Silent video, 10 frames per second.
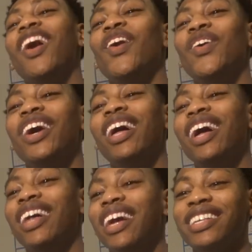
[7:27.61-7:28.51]
Yo!
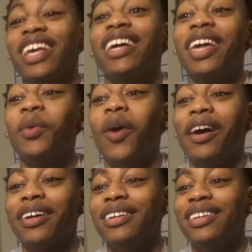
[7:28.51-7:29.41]
Basically, keep
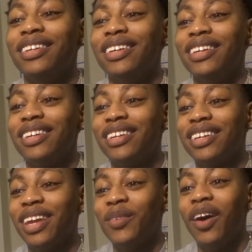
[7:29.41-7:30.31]
walking.
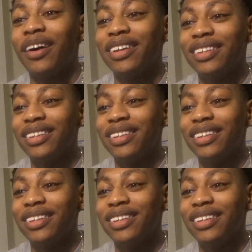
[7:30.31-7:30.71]
Keep walking